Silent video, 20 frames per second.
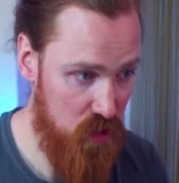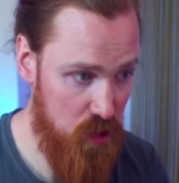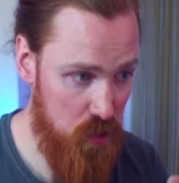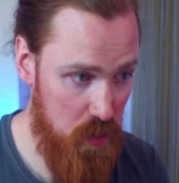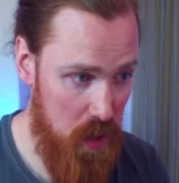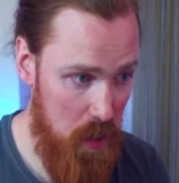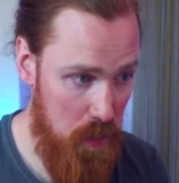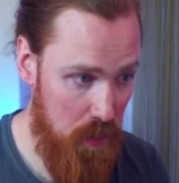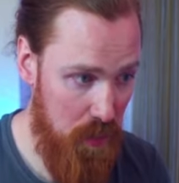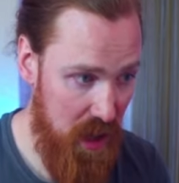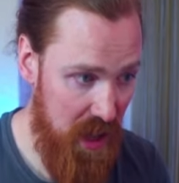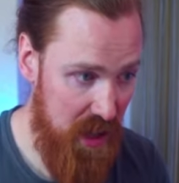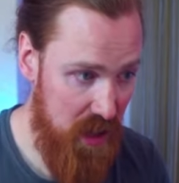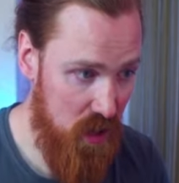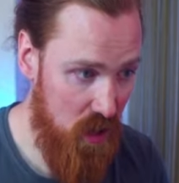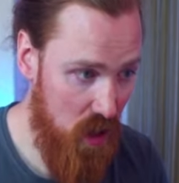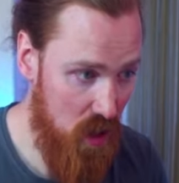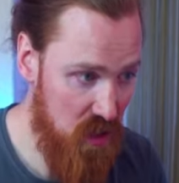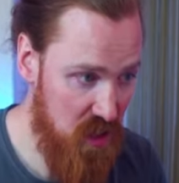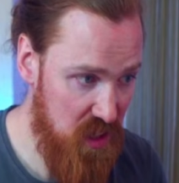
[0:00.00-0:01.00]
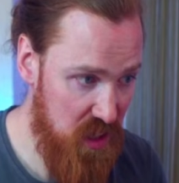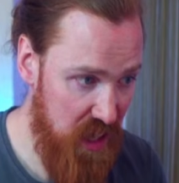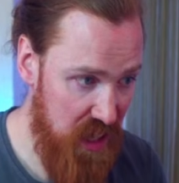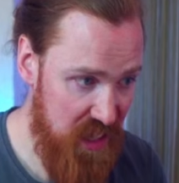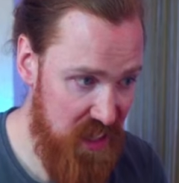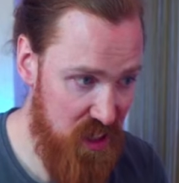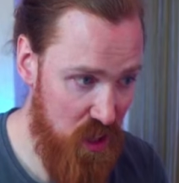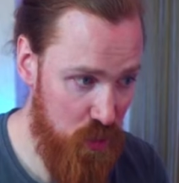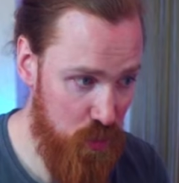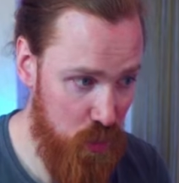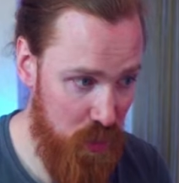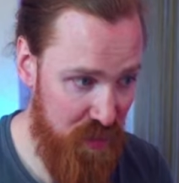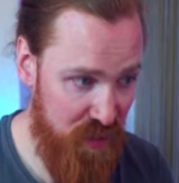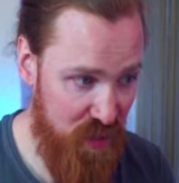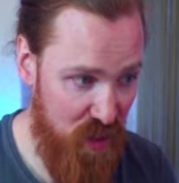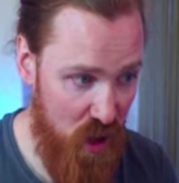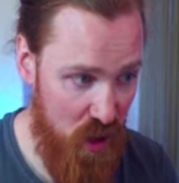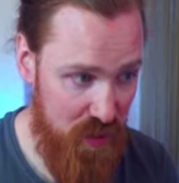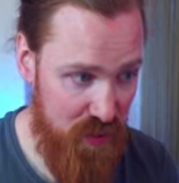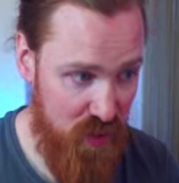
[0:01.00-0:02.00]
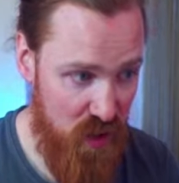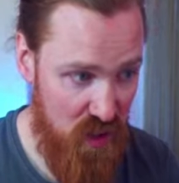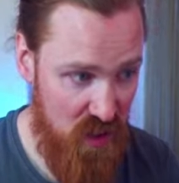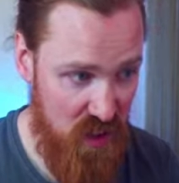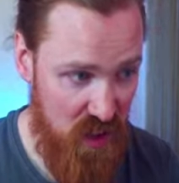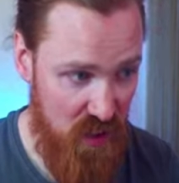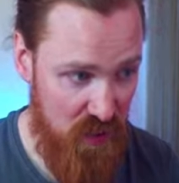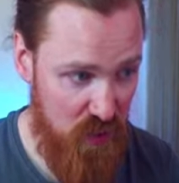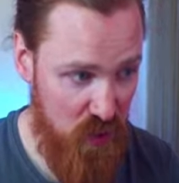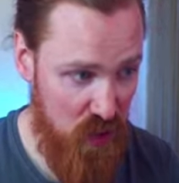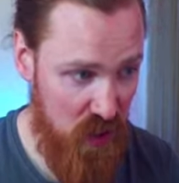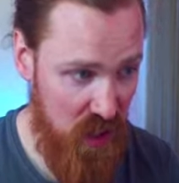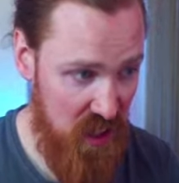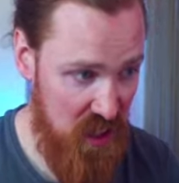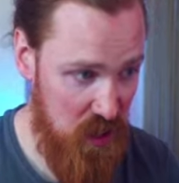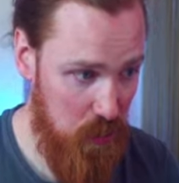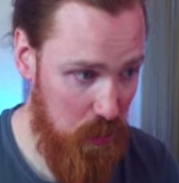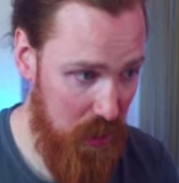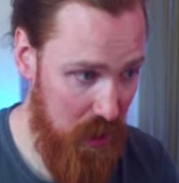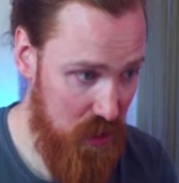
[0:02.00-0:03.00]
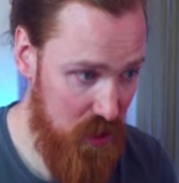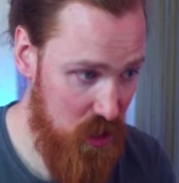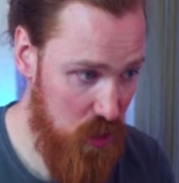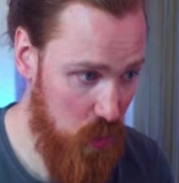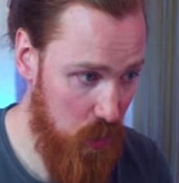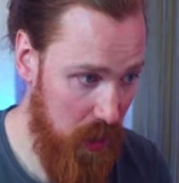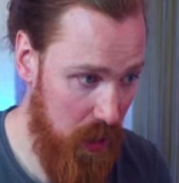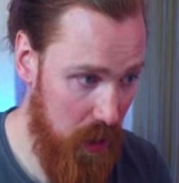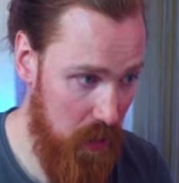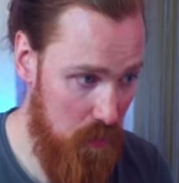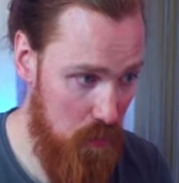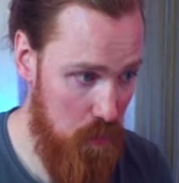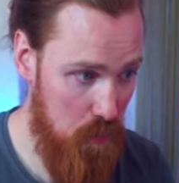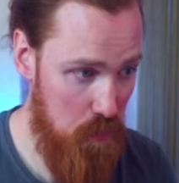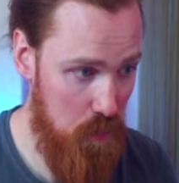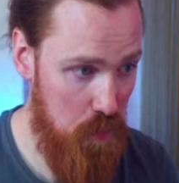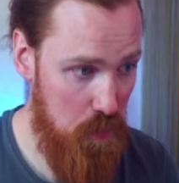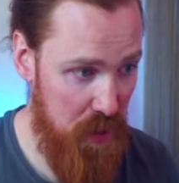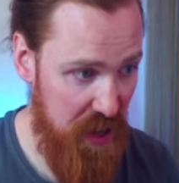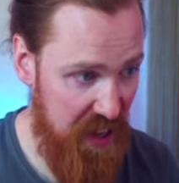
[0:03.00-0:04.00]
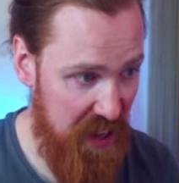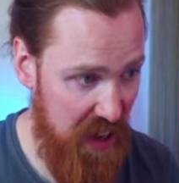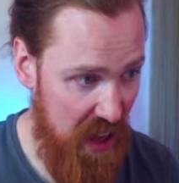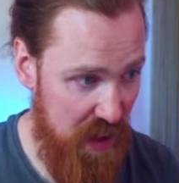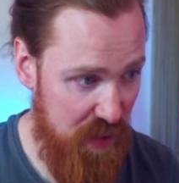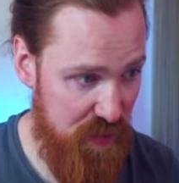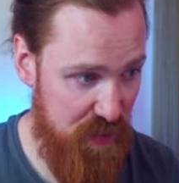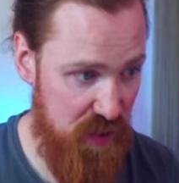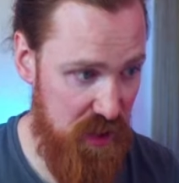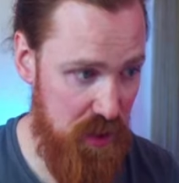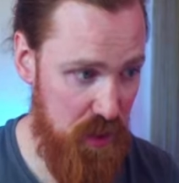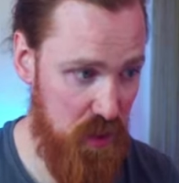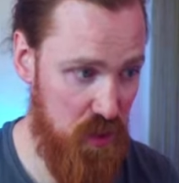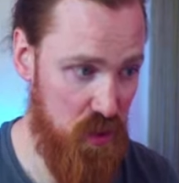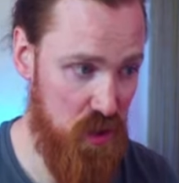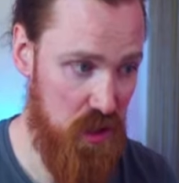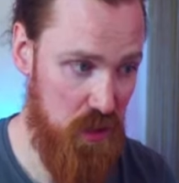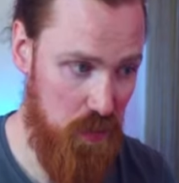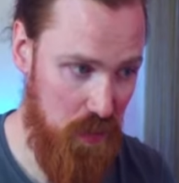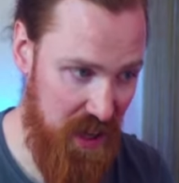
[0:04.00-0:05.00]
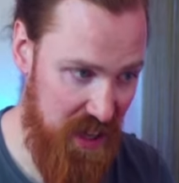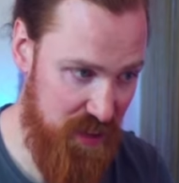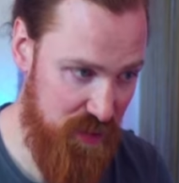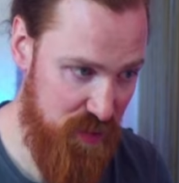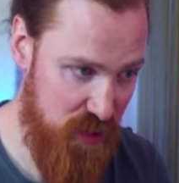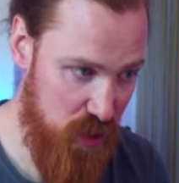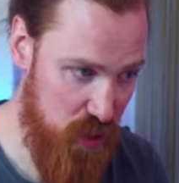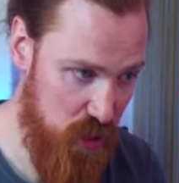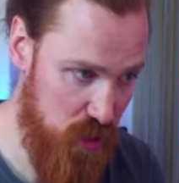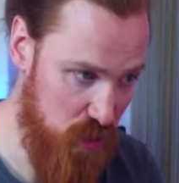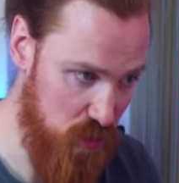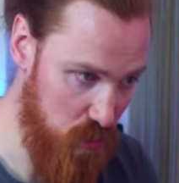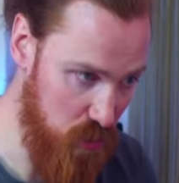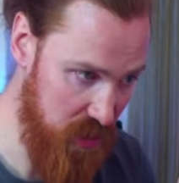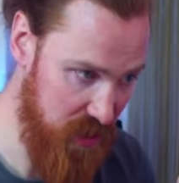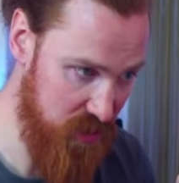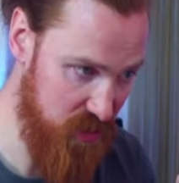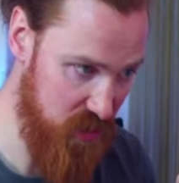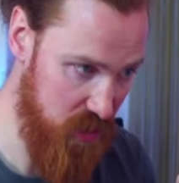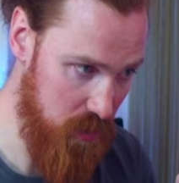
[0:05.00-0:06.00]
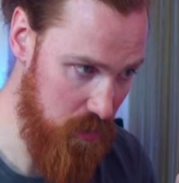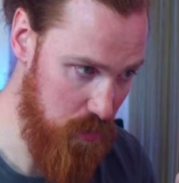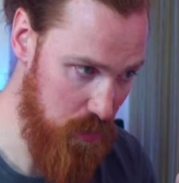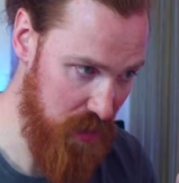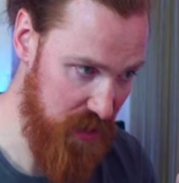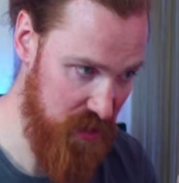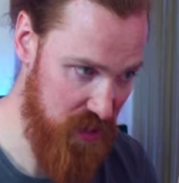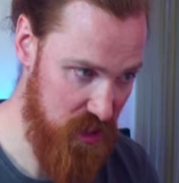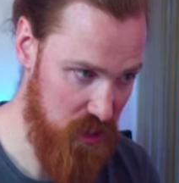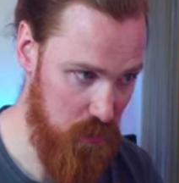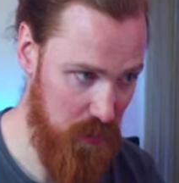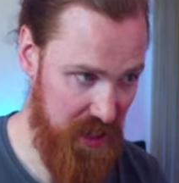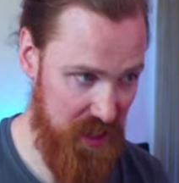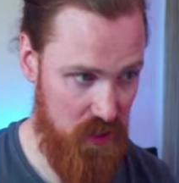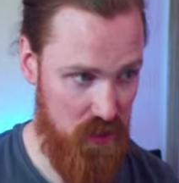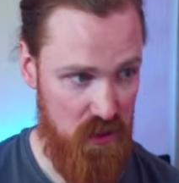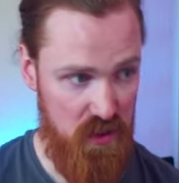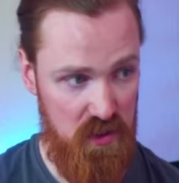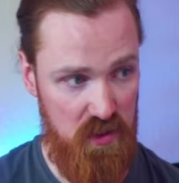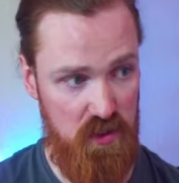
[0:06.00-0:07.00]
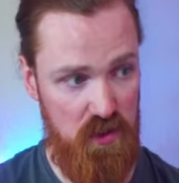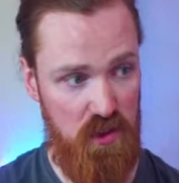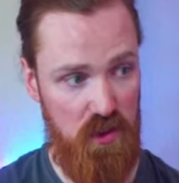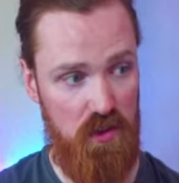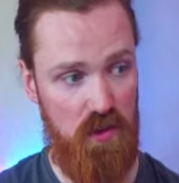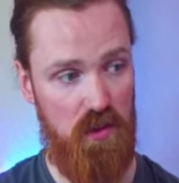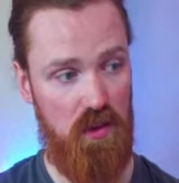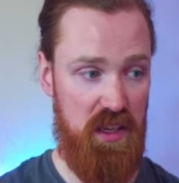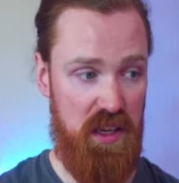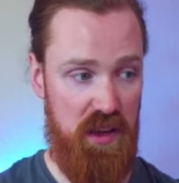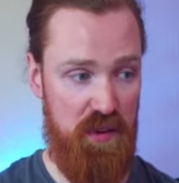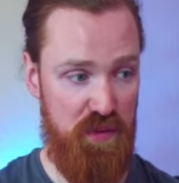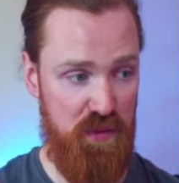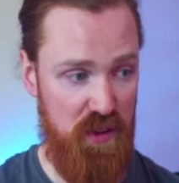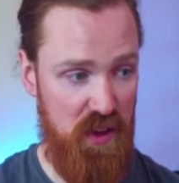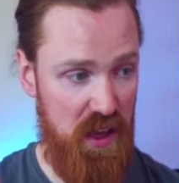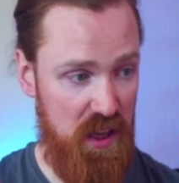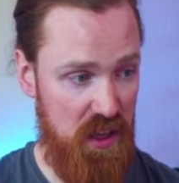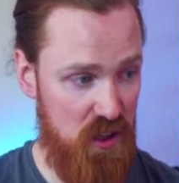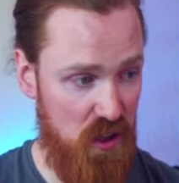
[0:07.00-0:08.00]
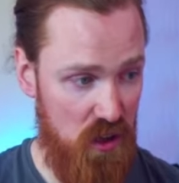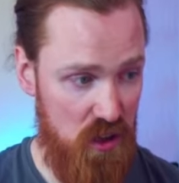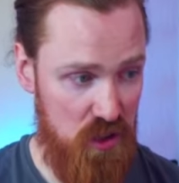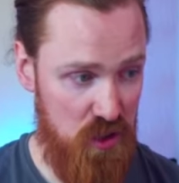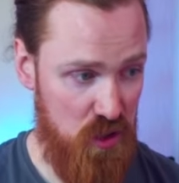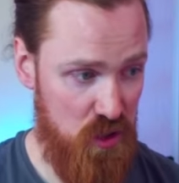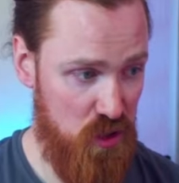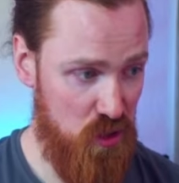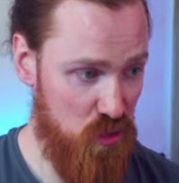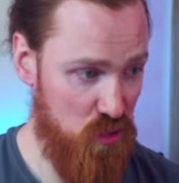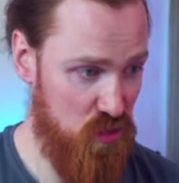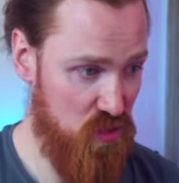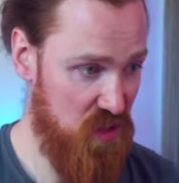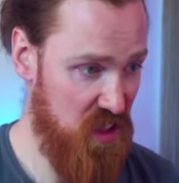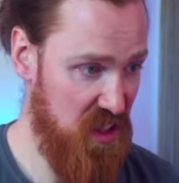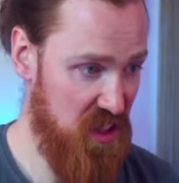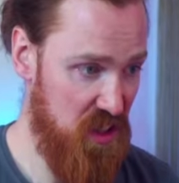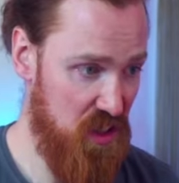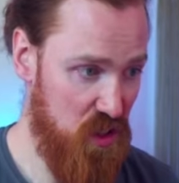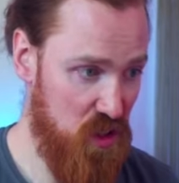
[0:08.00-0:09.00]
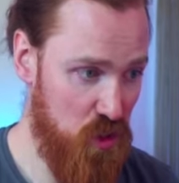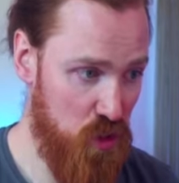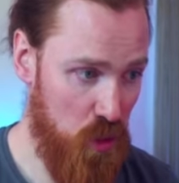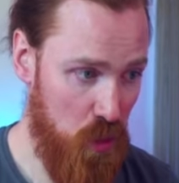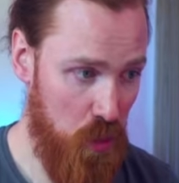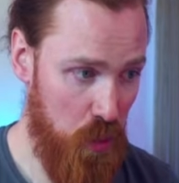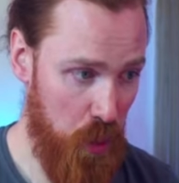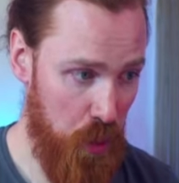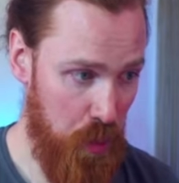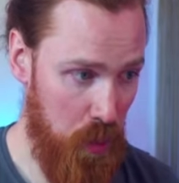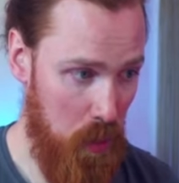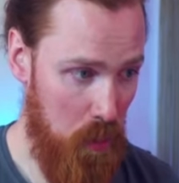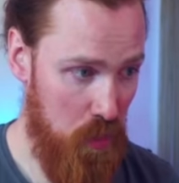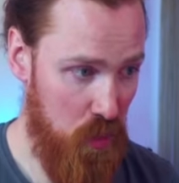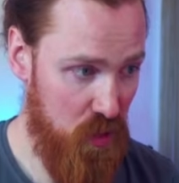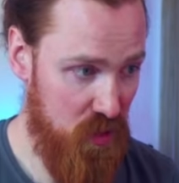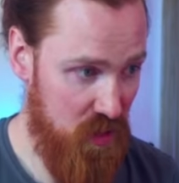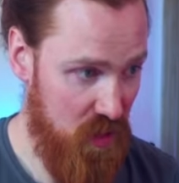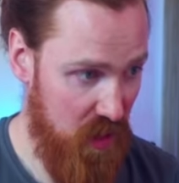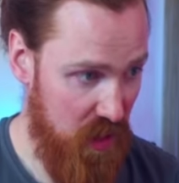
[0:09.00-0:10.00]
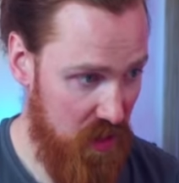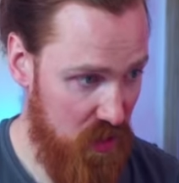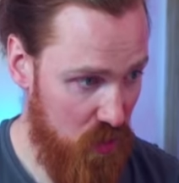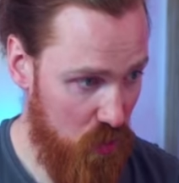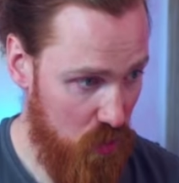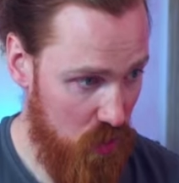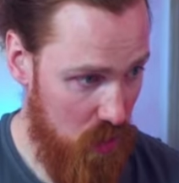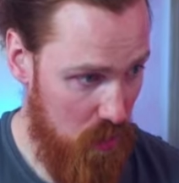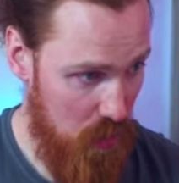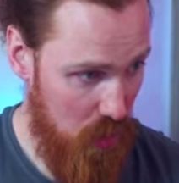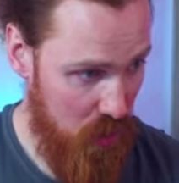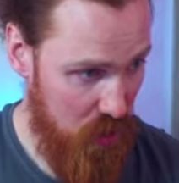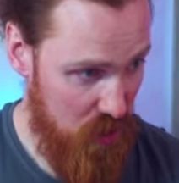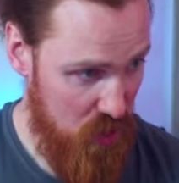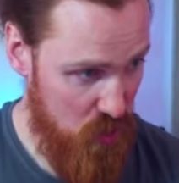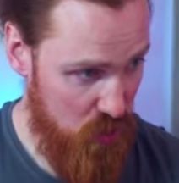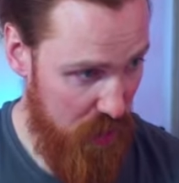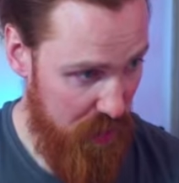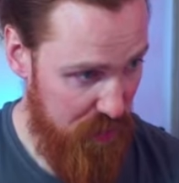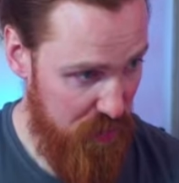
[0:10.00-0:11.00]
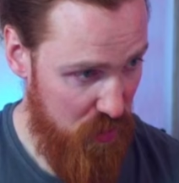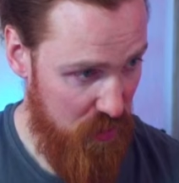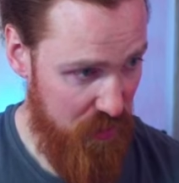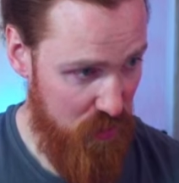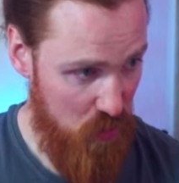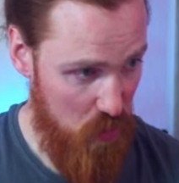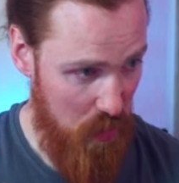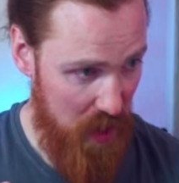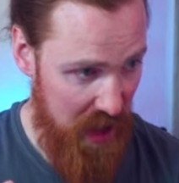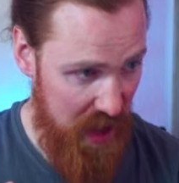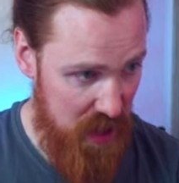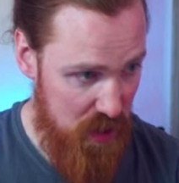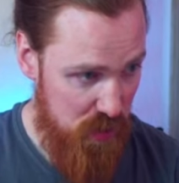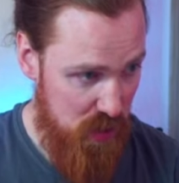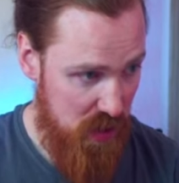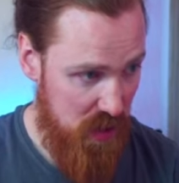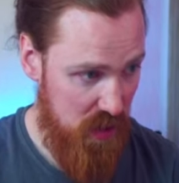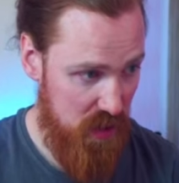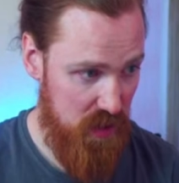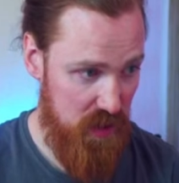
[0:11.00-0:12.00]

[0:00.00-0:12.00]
you may play cards exiled with Valgavoth. If you cast spell this way, pay life equal to its mana value rather than pay its mana cost. So if a card you didn't control would be put into an opponent's graveyard from anywhere,